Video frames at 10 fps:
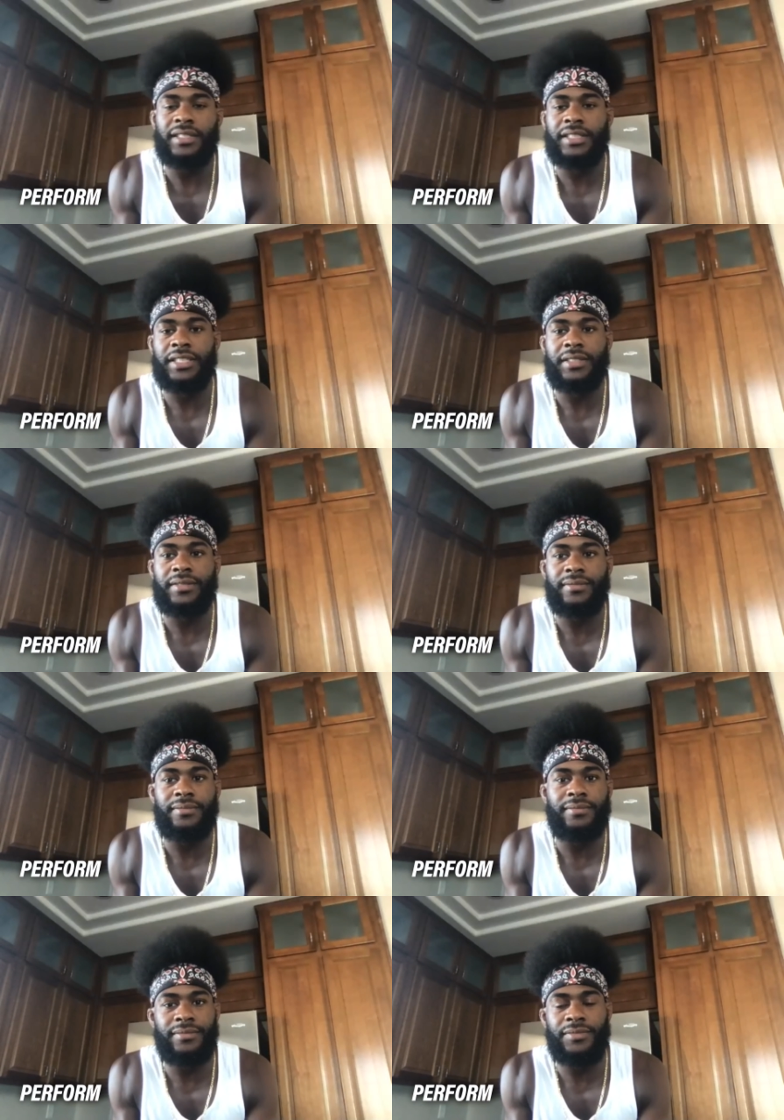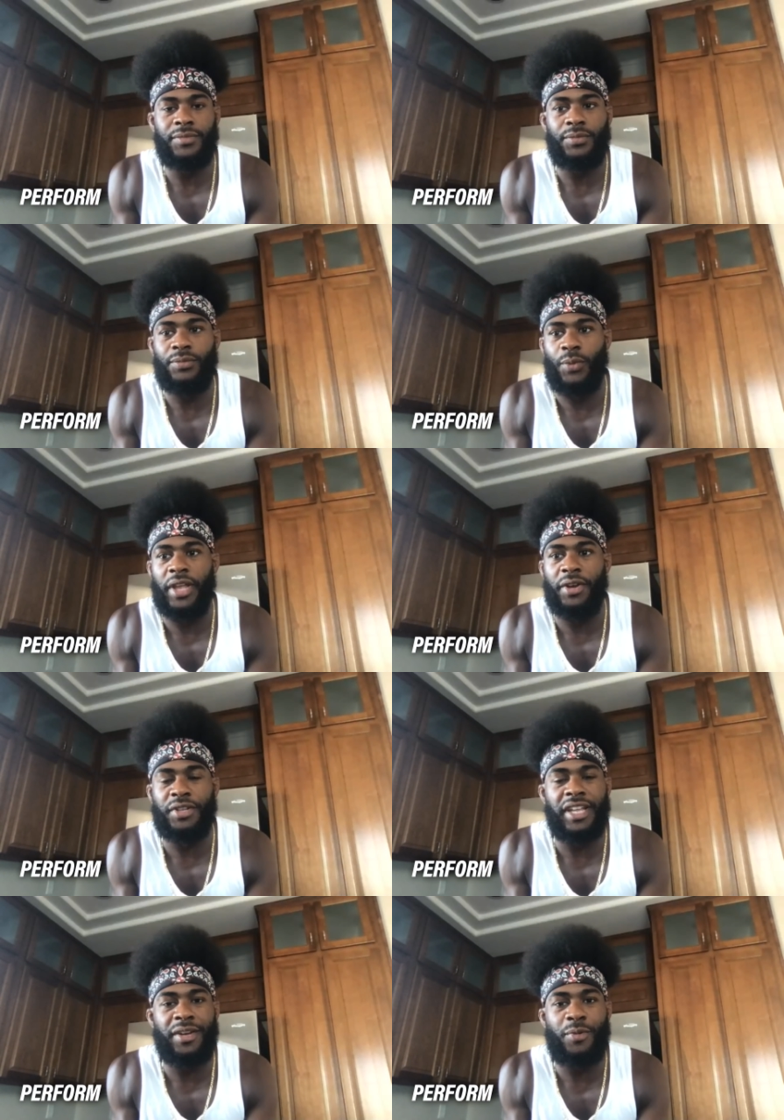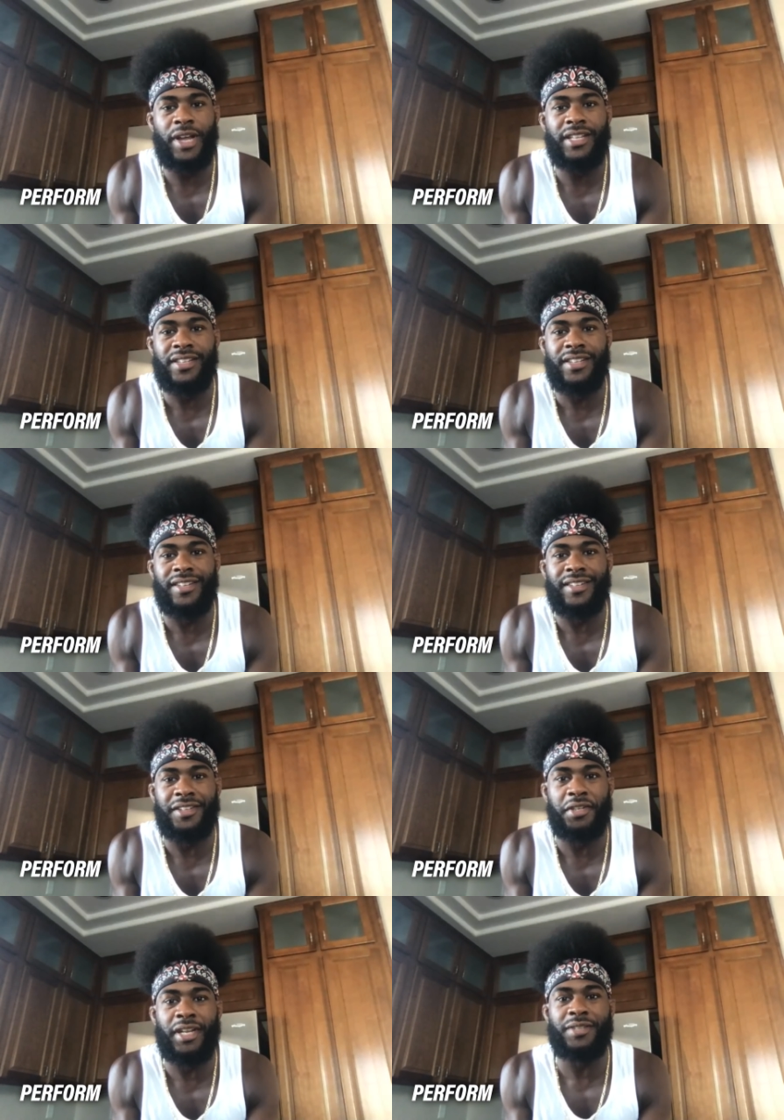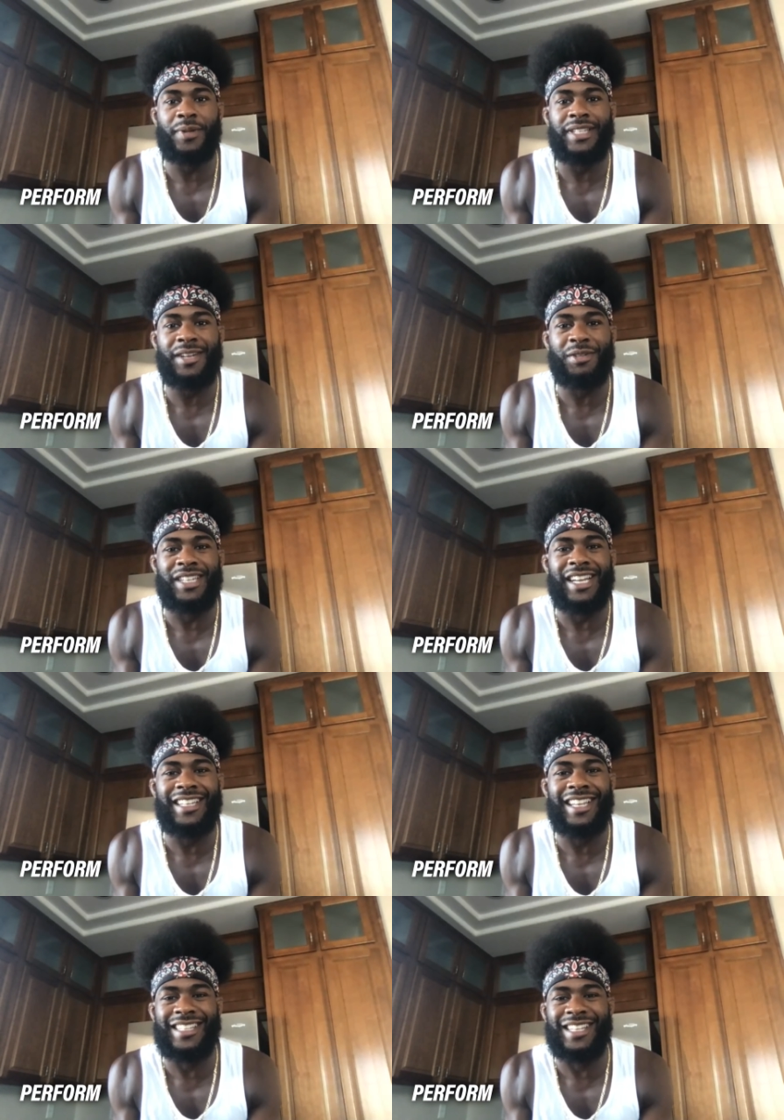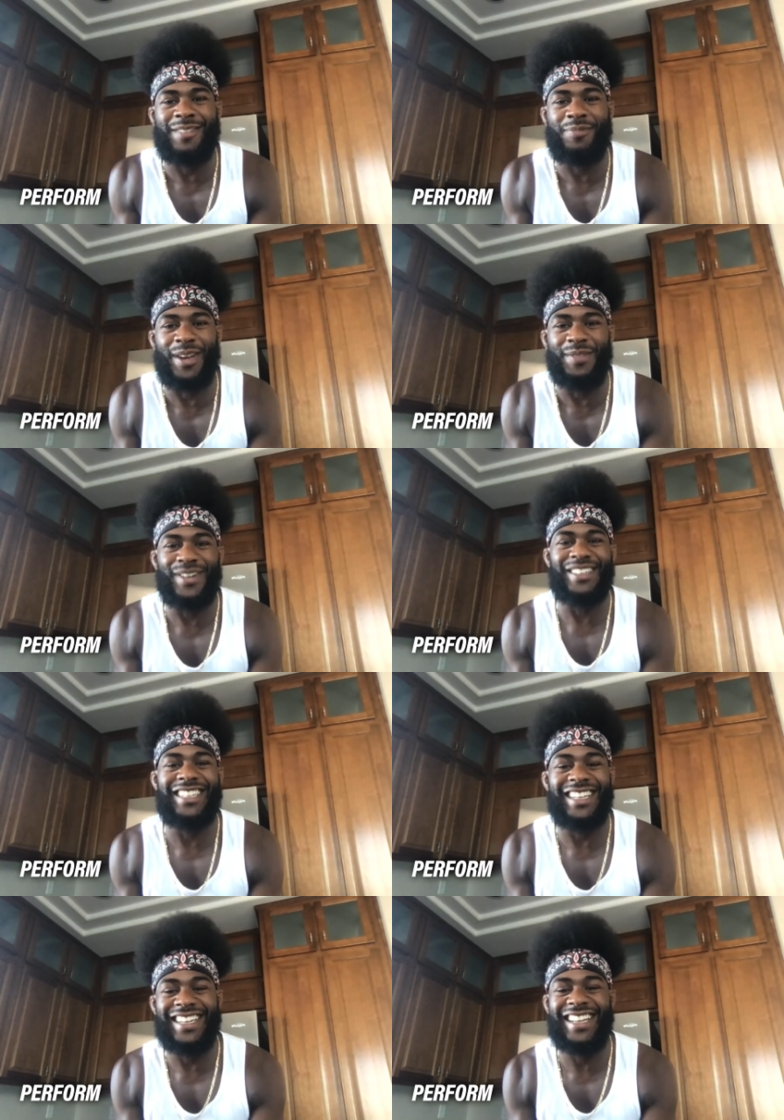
just waiting on Dana White to announce my title shot. That's pretty much it.